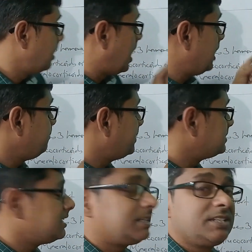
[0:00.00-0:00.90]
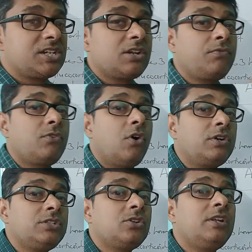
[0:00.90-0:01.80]
Hypersecretion of
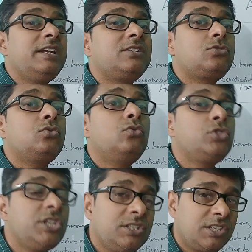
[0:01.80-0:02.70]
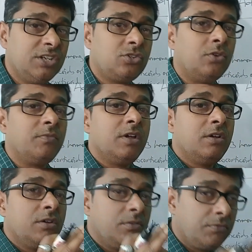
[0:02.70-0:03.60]
cortisol leads to Cushing syndrome.
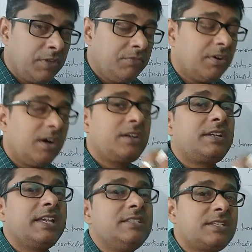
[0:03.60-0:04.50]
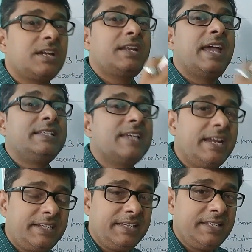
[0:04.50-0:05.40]
Fever, tension,
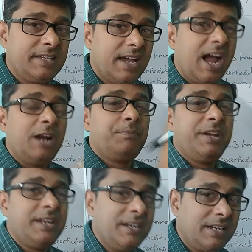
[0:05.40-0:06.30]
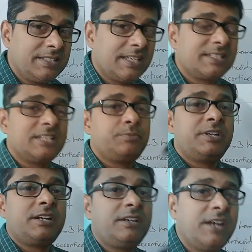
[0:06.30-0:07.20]
anxiety, heartbeat increases,
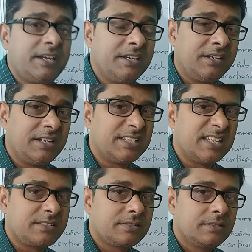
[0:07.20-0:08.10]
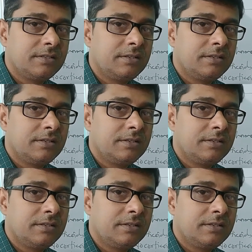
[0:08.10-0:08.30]
respiratory rate increases,